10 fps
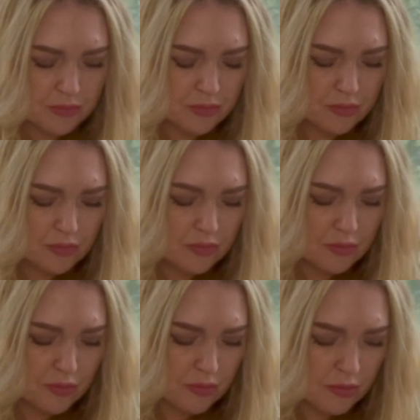
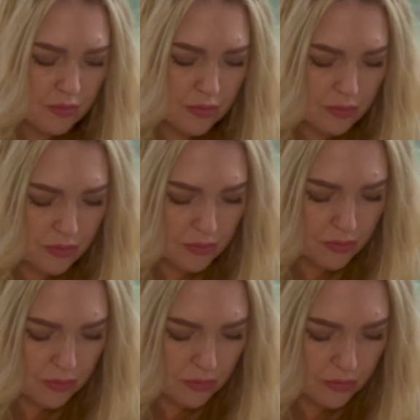
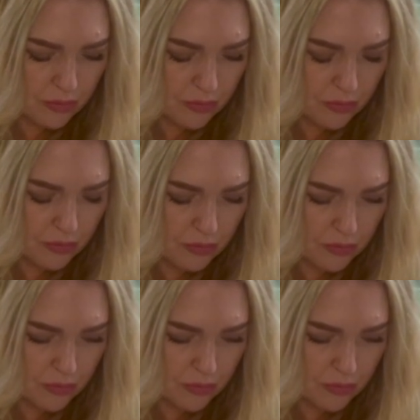[no speech]